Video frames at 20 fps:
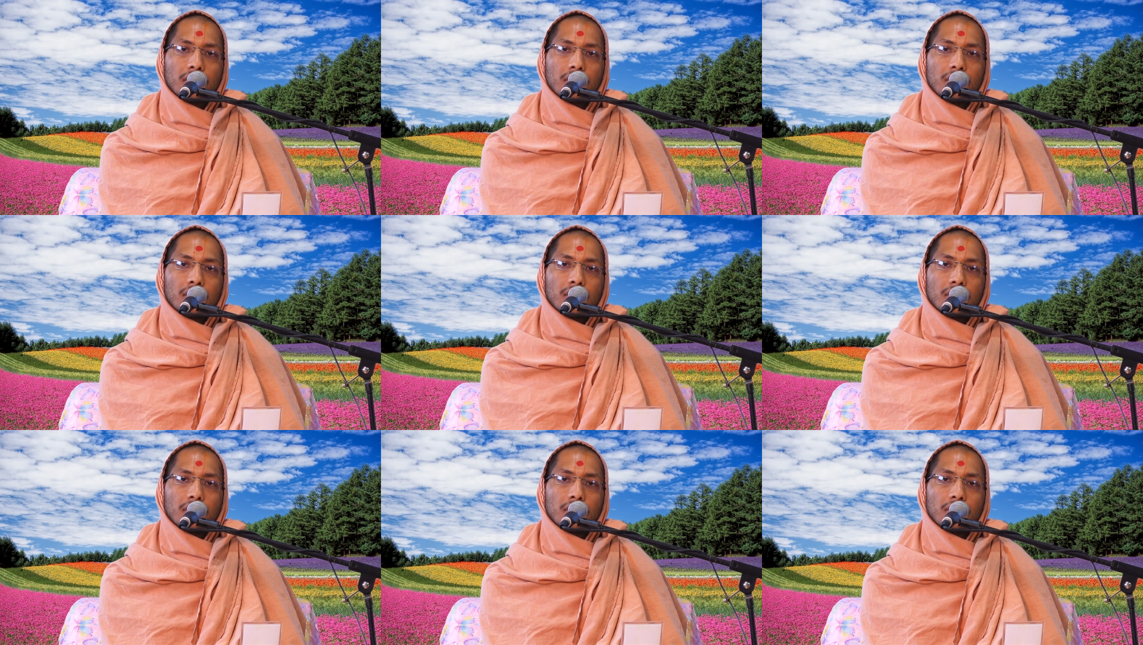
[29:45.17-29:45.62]

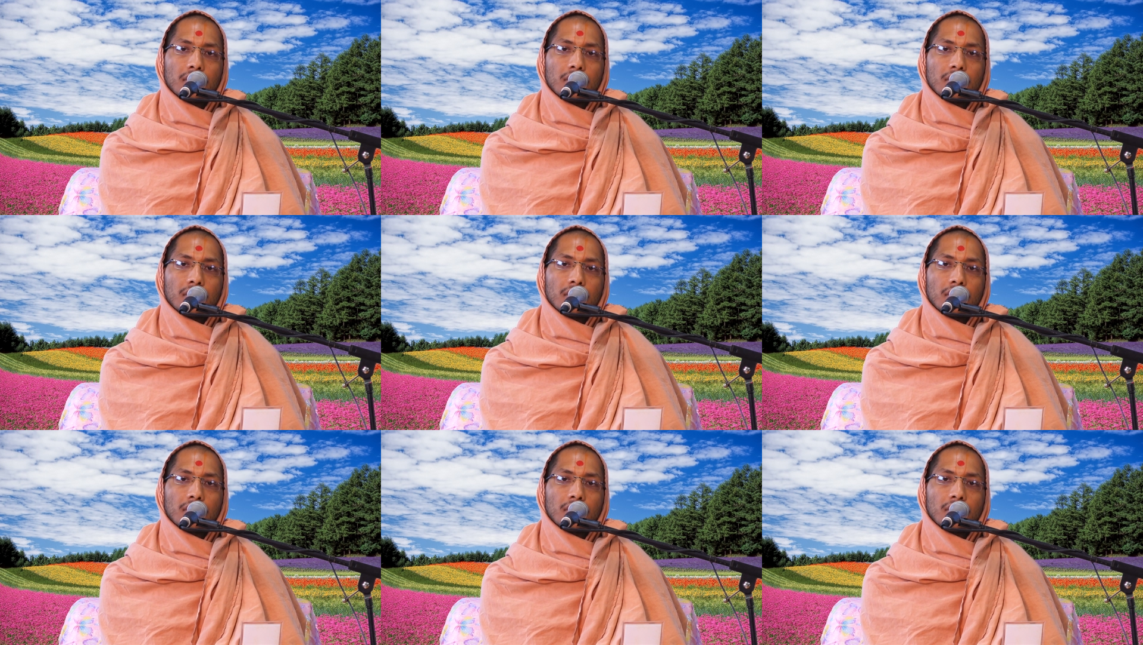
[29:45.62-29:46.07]

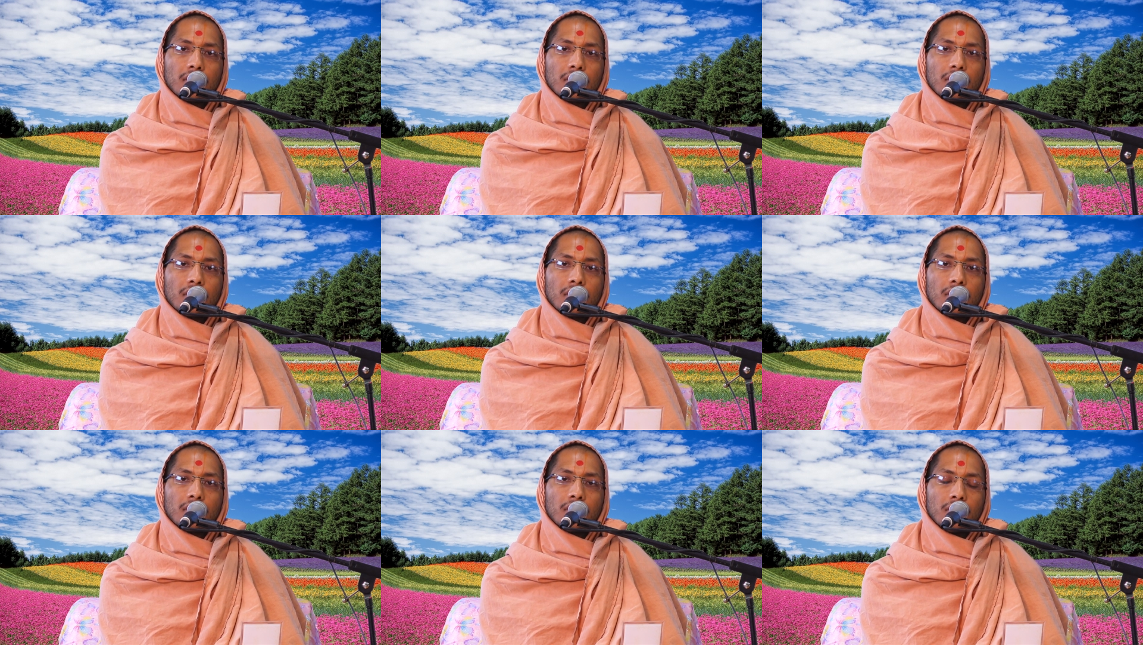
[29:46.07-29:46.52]

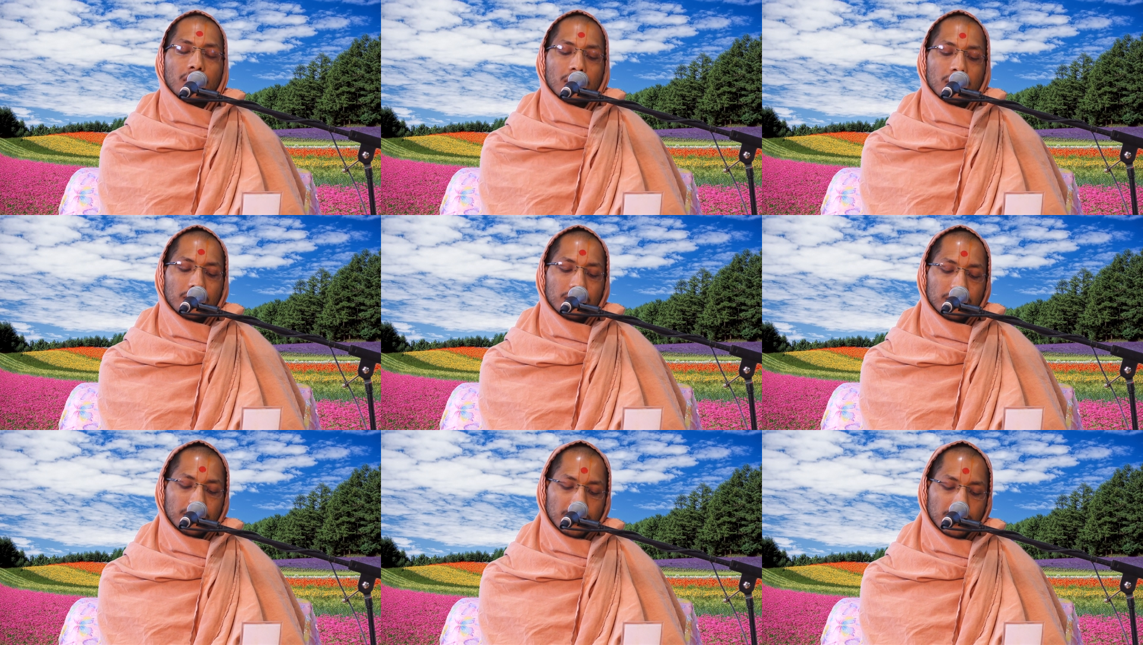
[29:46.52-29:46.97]

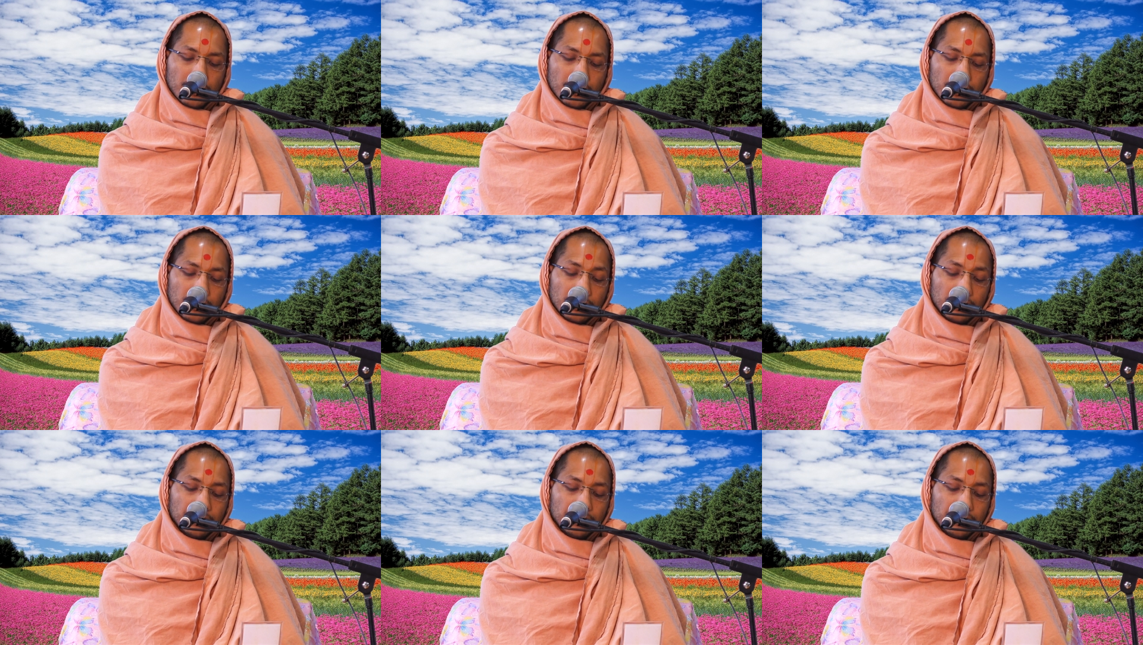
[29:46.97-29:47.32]
No one is speaking in this clip.